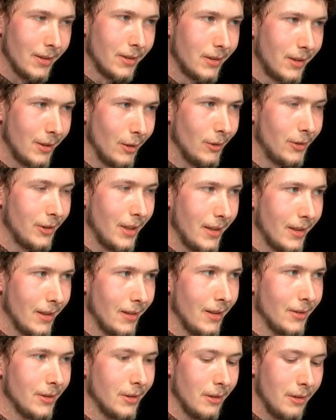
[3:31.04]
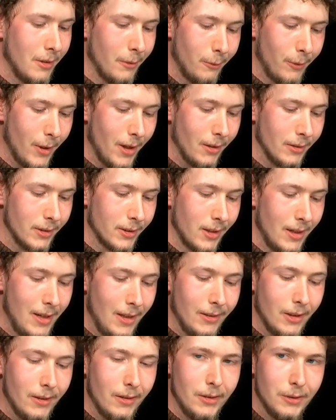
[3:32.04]
is still taken as the default,
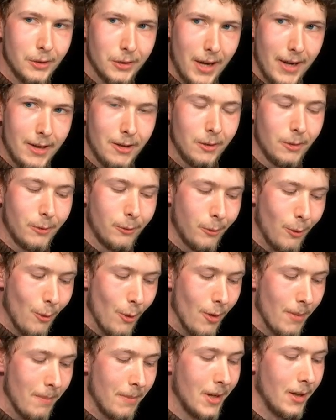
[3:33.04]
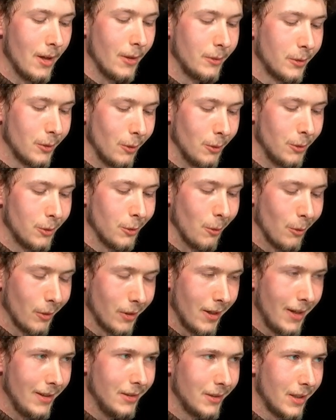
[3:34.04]
the desired form of social
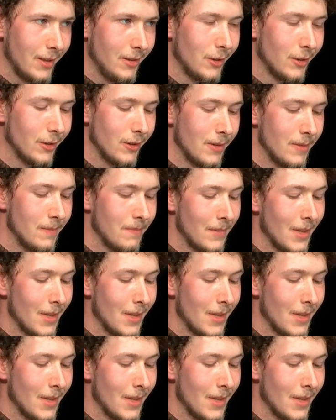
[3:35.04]
organization.